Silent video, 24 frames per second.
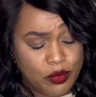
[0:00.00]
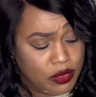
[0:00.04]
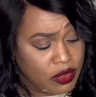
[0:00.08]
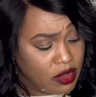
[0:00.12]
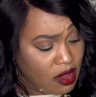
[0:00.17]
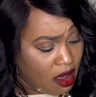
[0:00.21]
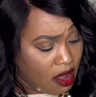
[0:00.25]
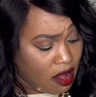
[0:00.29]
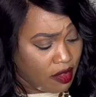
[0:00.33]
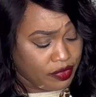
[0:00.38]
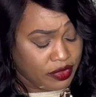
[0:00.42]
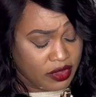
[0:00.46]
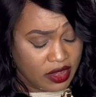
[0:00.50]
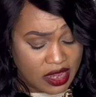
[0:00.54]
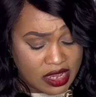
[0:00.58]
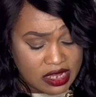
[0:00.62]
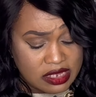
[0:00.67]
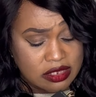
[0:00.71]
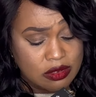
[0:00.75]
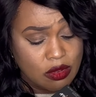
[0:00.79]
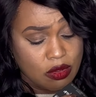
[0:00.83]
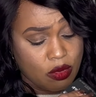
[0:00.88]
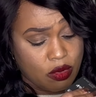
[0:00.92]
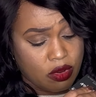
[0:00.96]
Y'all,
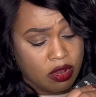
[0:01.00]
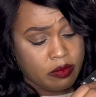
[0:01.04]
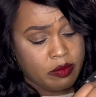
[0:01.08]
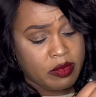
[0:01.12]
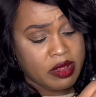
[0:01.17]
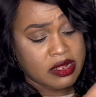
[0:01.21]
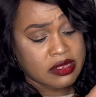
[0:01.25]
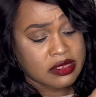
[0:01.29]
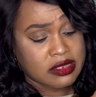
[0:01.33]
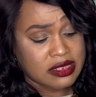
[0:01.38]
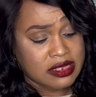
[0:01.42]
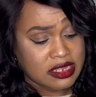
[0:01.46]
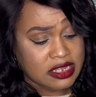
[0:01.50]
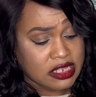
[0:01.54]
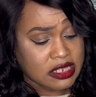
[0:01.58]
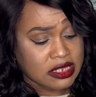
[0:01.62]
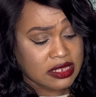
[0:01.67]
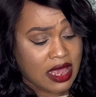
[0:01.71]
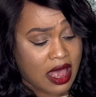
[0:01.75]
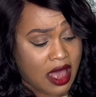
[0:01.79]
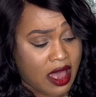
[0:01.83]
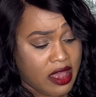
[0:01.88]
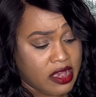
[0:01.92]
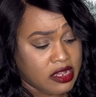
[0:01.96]
these ornaments this
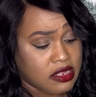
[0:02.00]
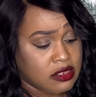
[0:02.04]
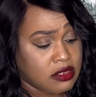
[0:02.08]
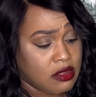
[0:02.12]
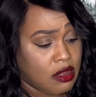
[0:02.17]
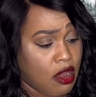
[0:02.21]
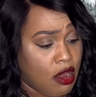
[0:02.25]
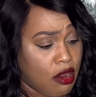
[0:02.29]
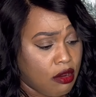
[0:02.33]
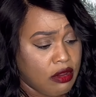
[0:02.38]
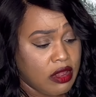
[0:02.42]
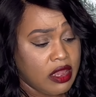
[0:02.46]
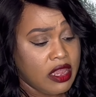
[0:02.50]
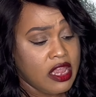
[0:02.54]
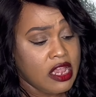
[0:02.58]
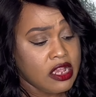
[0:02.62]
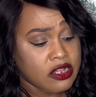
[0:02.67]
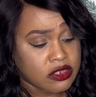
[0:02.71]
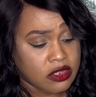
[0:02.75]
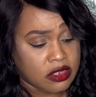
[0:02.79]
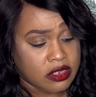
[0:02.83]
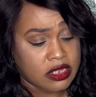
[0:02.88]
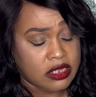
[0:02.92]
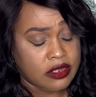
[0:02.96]
size are
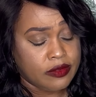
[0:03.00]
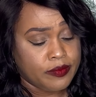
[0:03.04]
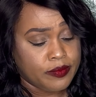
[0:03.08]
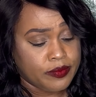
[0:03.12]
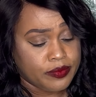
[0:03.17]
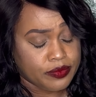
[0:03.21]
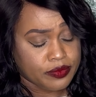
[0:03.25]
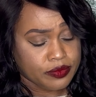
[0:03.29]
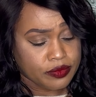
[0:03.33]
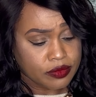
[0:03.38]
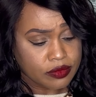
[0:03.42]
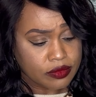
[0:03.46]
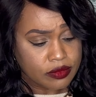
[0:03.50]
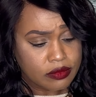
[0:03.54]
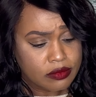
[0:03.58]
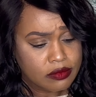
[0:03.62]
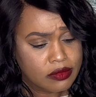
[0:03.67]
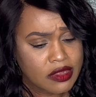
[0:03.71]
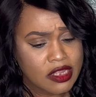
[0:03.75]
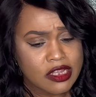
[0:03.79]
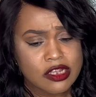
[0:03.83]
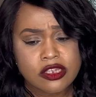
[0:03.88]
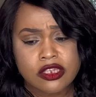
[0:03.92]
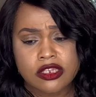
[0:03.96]
easily
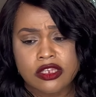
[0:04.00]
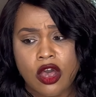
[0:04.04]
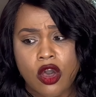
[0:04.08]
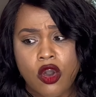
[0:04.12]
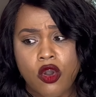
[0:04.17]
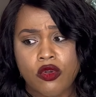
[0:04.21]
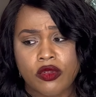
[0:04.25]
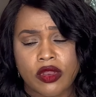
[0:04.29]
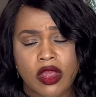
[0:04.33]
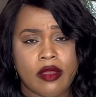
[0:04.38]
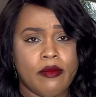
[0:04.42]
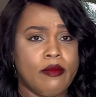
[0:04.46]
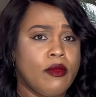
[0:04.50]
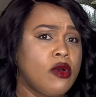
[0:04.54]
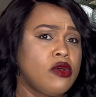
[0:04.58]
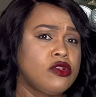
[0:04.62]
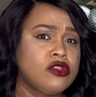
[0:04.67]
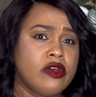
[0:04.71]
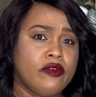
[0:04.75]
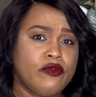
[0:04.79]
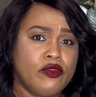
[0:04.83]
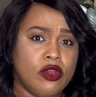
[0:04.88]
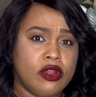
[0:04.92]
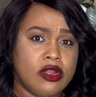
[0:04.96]
sold in
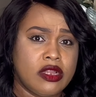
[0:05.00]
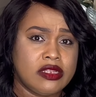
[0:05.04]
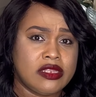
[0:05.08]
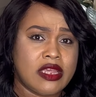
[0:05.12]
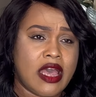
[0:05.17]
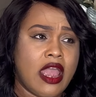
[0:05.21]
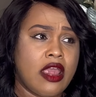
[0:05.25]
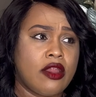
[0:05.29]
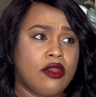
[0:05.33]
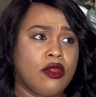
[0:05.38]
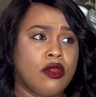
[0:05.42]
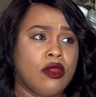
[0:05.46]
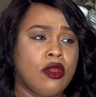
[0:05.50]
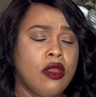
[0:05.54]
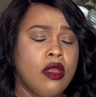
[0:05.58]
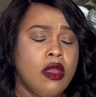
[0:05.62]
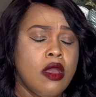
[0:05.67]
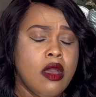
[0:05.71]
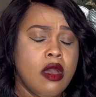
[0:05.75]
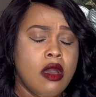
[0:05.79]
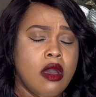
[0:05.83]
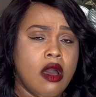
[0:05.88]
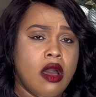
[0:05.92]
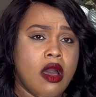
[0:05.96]
most of your designer
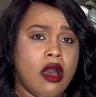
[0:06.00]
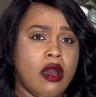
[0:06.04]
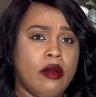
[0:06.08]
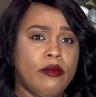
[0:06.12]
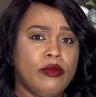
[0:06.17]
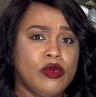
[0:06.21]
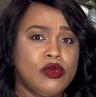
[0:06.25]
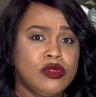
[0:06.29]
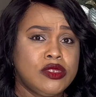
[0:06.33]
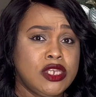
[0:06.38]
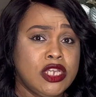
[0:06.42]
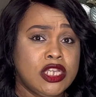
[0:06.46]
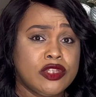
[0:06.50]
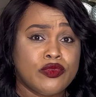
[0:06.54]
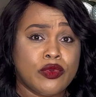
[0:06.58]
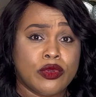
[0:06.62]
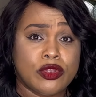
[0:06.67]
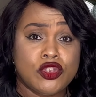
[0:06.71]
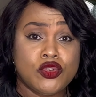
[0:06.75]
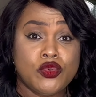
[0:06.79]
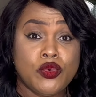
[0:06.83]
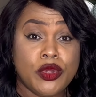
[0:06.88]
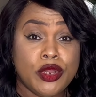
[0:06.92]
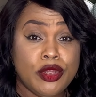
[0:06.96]
um, boutiques for
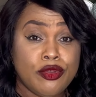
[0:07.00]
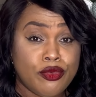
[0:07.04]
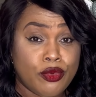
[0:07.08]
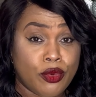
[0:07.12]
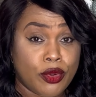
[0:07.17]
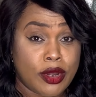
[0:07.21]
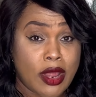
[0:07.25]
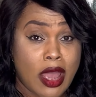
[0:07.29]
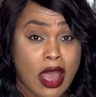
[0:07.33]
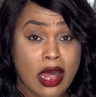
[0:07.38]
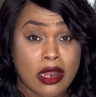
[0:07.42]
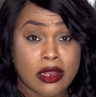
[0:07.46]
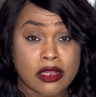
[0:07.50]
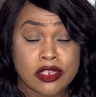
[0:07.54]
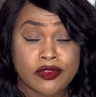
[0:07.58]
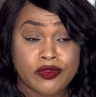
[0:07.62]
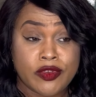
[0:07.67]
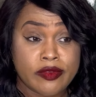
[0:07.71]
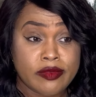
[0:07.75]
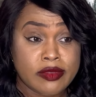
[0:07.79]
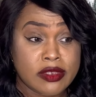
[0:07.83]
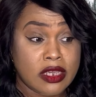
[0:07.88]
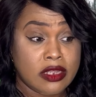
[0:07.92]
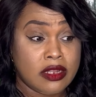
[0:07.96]
$24,
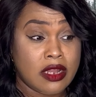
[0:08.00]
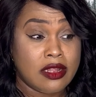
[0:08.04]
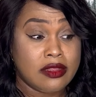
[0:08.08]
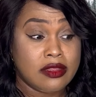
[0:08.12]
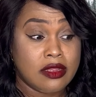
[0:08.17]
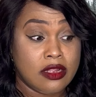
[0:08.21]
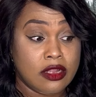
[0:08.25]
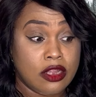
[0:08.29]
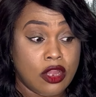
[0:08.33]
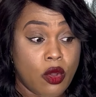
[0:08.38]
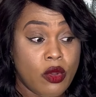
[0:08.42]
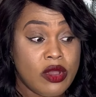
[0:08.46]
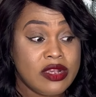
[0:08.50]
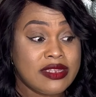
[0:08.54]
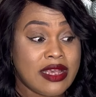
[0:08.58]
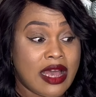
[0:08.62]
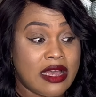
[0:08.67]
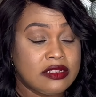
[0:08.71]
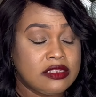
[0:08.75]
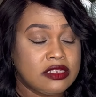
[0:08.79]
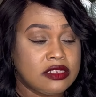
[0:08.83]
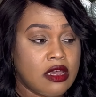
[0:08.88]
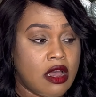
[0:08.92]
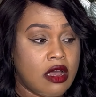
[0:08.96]
15 The lowest
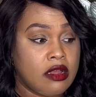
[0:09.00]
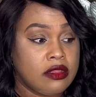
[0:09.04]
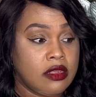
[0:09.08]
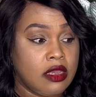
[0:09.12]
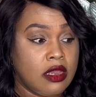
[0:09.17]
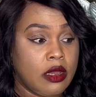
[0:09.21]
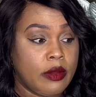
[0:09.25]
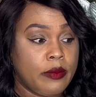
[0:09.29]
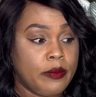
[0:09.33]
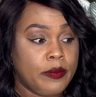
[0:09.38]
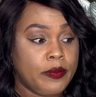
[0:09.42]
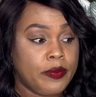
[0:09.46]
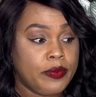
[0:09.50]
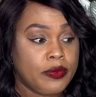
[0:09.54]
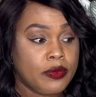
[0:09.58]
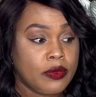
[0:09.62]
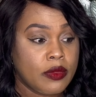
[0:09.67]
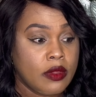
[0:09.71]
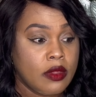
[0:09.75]
I saw them